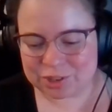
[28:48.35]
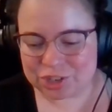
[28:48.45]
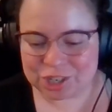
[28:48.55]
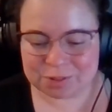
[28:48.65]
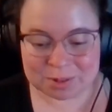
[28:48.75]
and
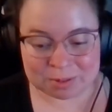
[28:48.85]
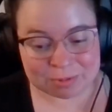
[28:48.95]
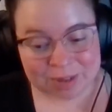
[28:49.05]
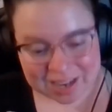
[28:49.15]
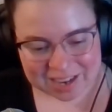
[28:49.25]
she would
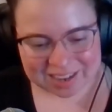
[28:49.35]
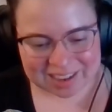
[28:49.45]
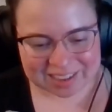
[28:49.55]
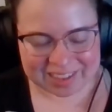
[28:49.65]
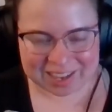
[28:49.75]
read
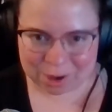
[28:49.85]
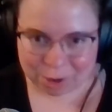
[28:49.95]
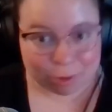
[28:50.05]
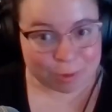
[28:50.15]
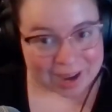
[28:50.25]
and like
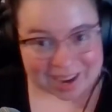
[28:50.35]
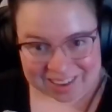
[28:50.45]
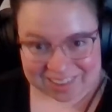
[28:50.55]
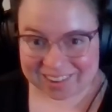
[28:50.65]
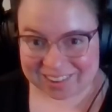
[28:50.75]

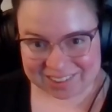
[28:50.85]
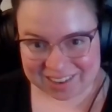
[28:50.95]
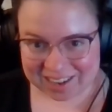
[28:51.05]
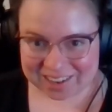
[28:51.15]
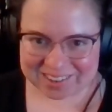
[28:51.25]
grade our
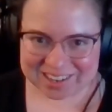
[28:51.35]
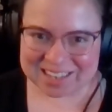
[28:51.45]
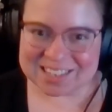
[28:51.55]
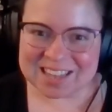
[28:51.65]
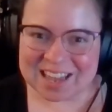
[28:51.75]
diaries.